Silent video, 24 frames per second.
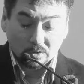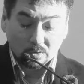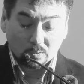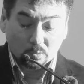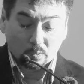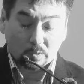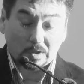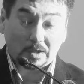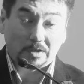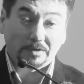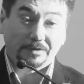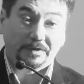
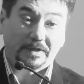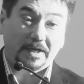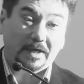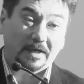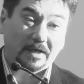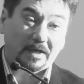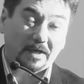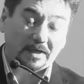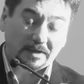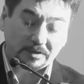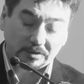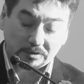while
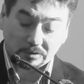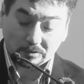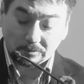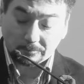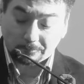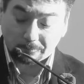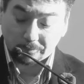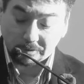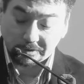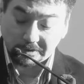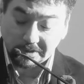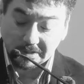decades
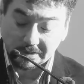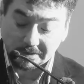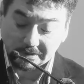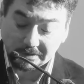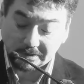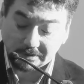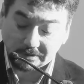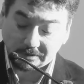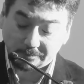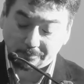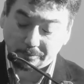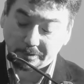old
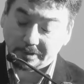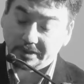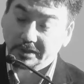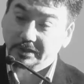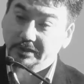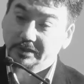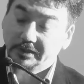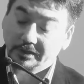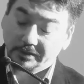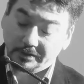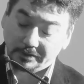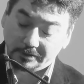projections
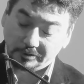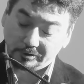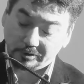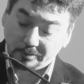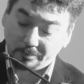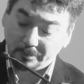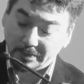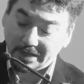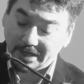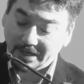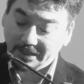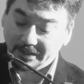predicted
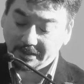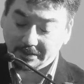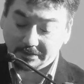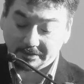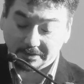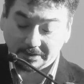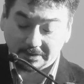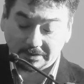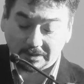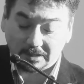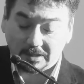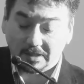dramatic
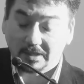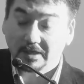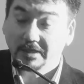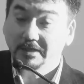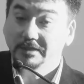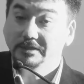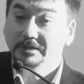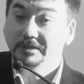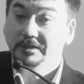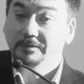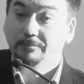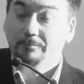
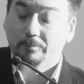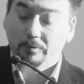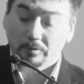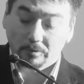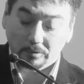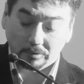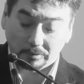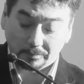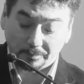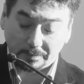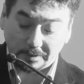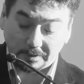declines in
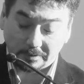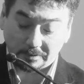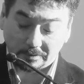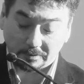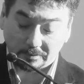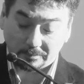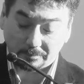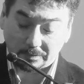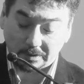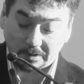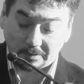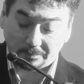polar
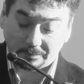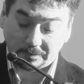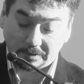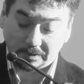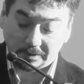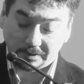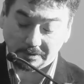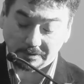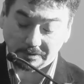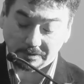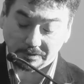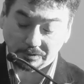bear
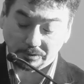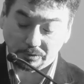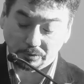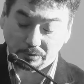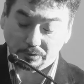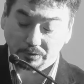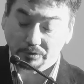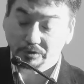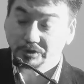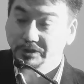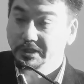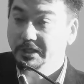population
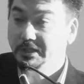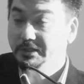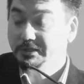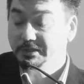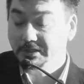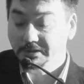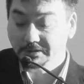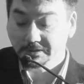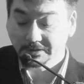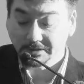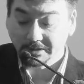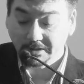due to
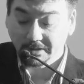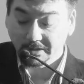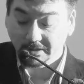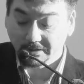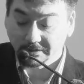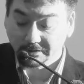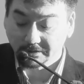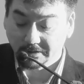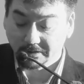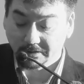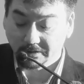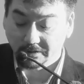changing sea
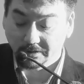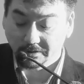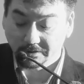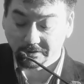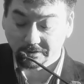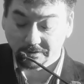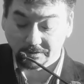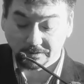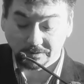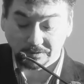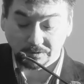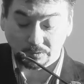ice
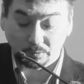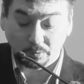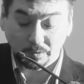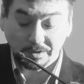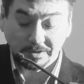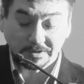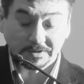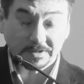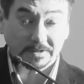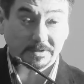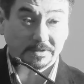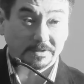conditions,
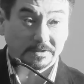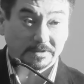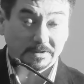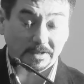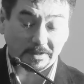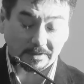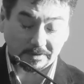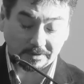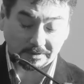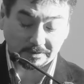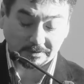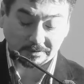recent
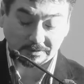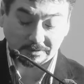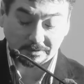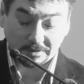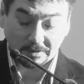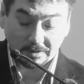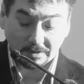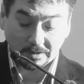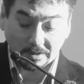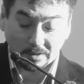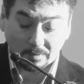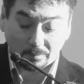studies,
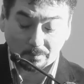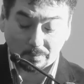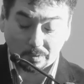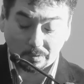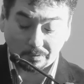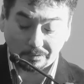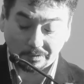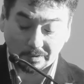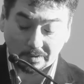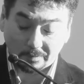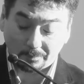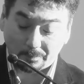
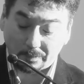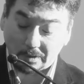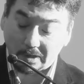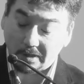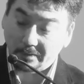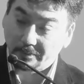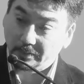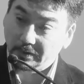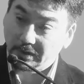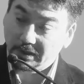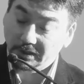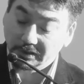both on
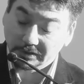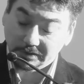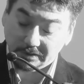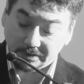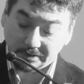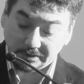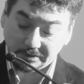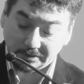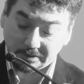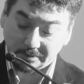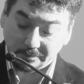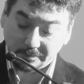population
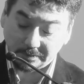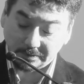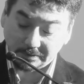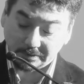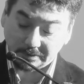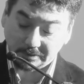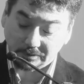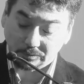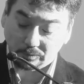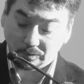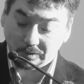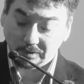estimates
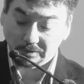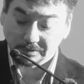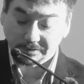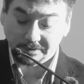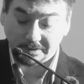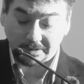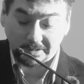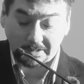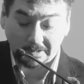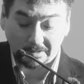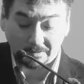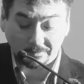as well as
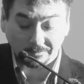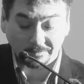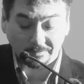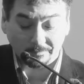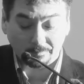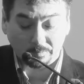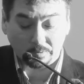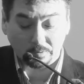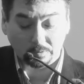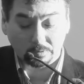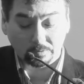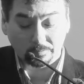the health
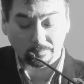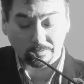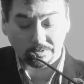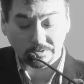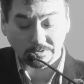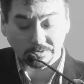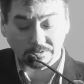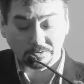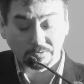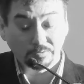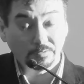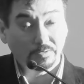of polar
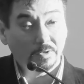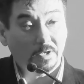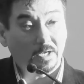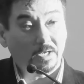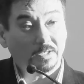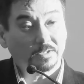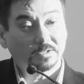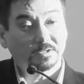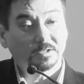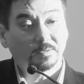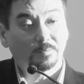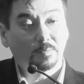bears, do
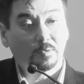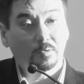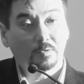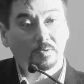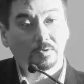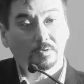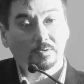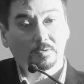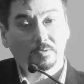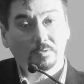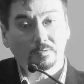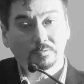not
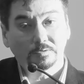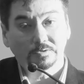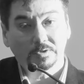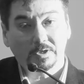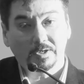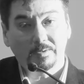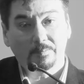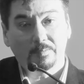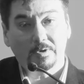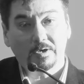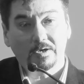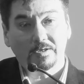support those
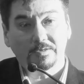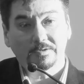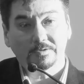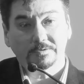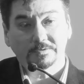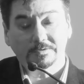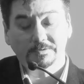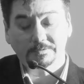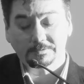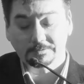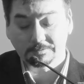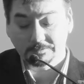
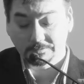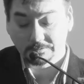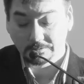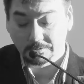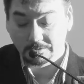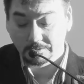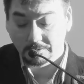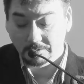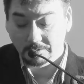hypotheses.